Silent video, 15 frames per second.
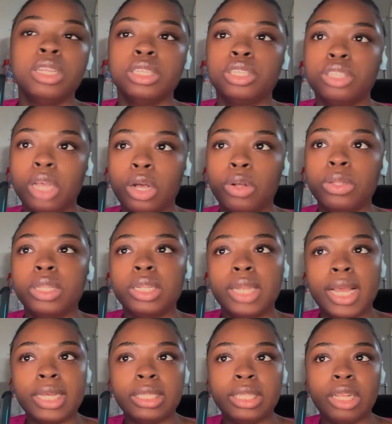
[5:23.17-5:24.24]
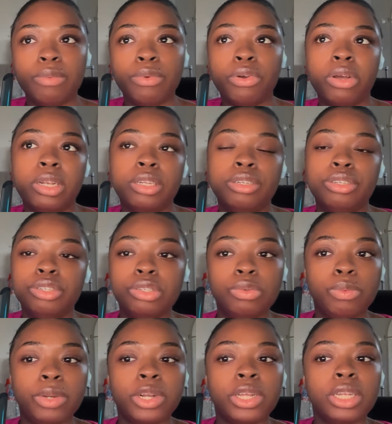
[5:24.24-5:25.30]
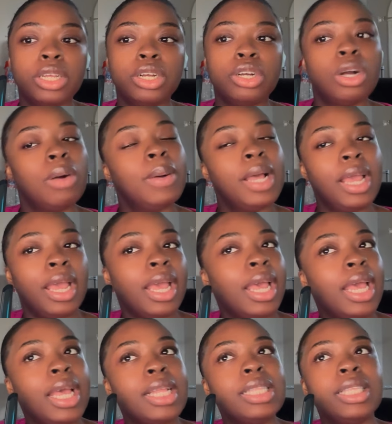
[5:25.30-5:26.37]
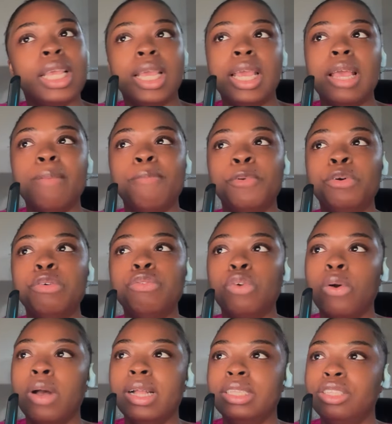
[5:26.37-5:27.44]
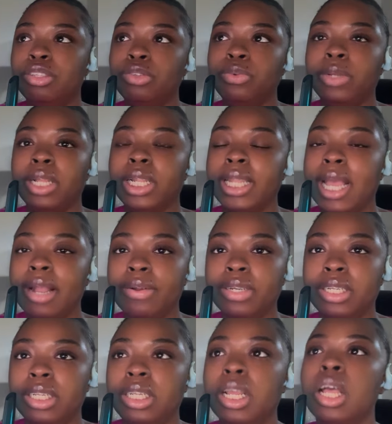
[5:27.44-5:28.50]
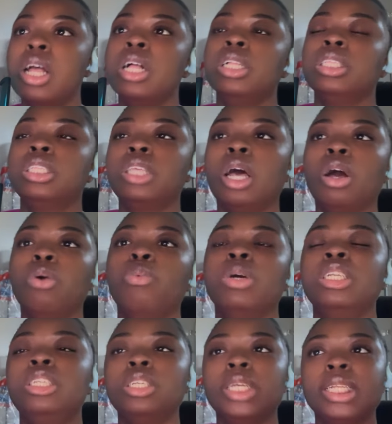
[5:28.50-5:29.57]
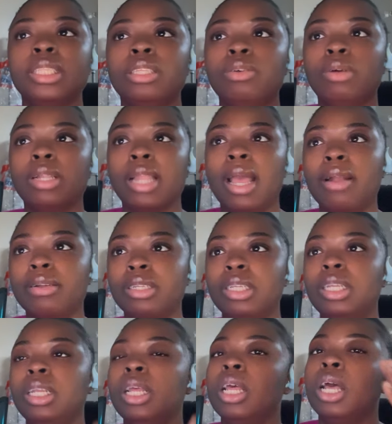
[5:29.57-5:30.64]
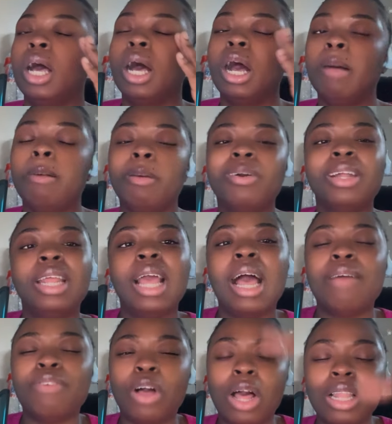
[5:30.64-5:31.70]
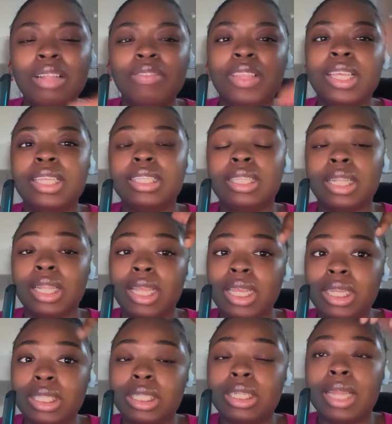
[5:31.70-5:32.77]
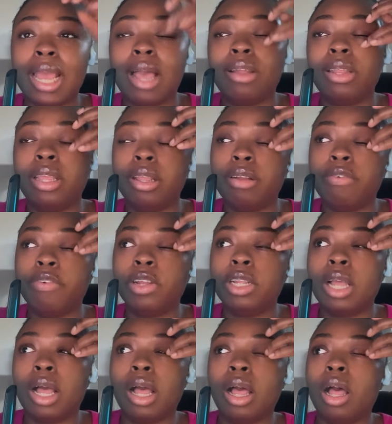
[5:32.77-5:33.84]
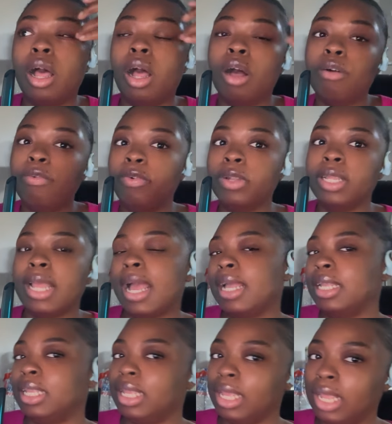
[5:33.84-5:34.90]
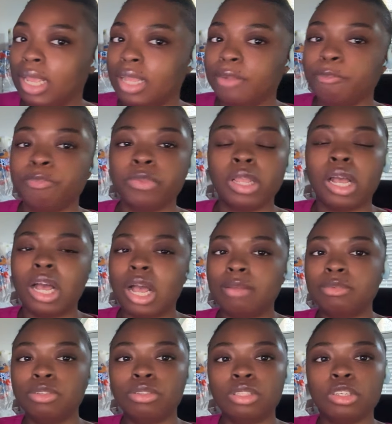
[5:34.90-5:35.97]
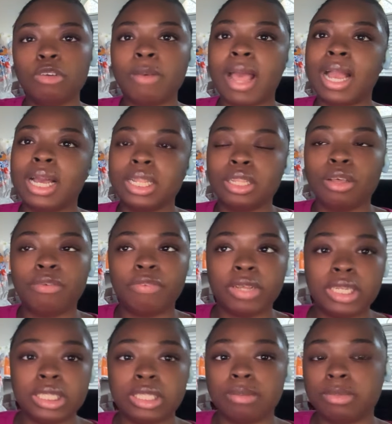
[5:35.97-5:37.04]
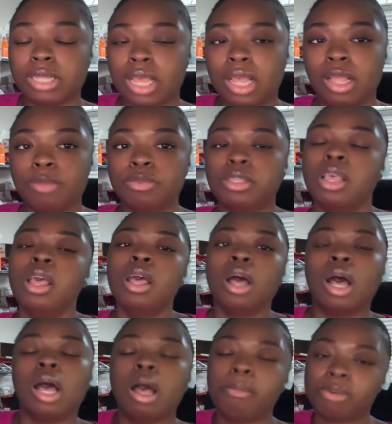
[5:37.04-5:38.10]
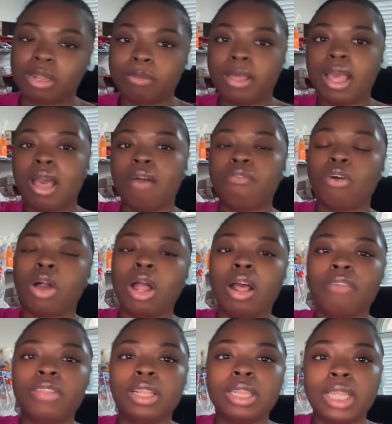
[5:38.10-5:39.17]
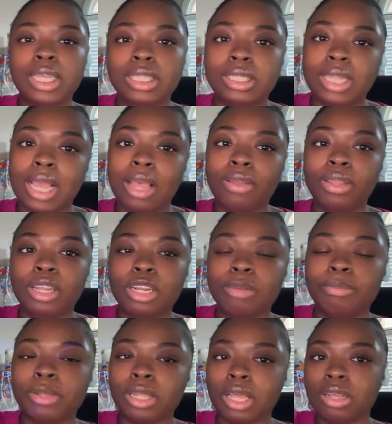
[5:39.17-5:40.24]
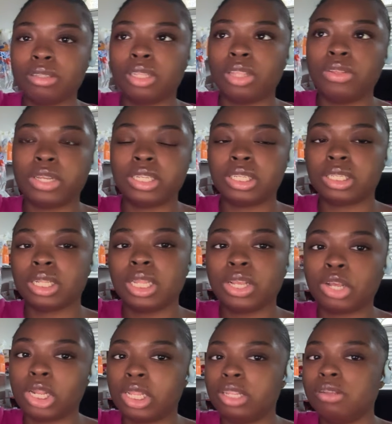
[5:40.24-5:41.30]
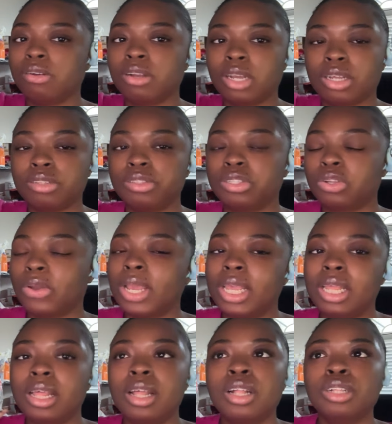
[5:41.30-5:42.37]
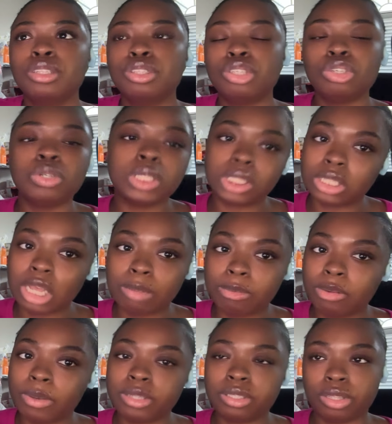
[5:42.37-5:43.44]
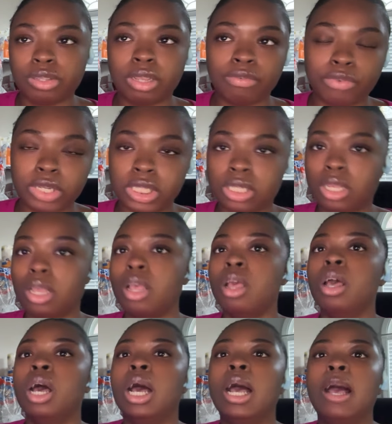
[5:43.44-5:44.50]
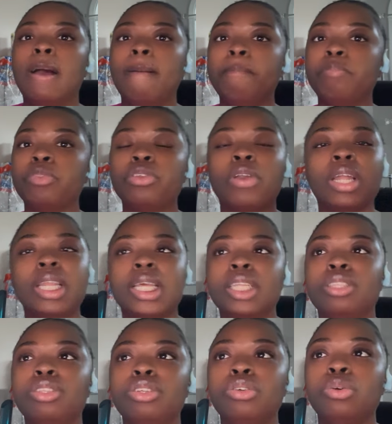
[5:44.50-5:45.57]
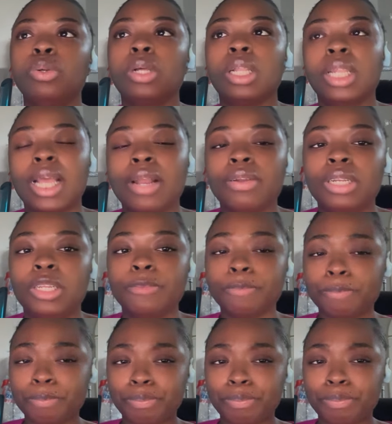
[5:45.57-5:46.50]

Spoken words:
So the next thing we're going to do, we're going to go ahead and move on to Clarity. So once you get to Clarity, I'm going to have all of these links down here for y'all. Hopefully I can. YouTube act a little funny sometimes. But I'm going to have all the links down here below so you can just click on it. You can go straight to the sub bureau so you can freeze it. You're going to get to Clarity.